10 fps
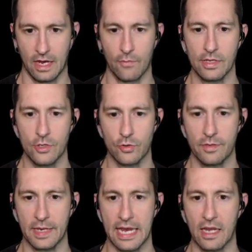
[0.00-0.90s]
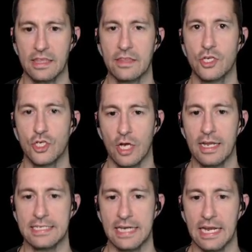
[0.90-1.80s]
I really enjoy the mechanic that the
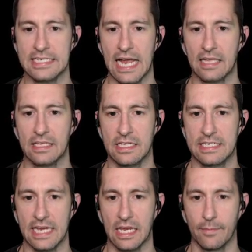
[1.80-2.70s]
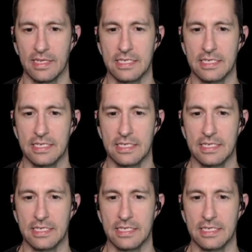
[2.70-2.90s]
shot is not exactly the same.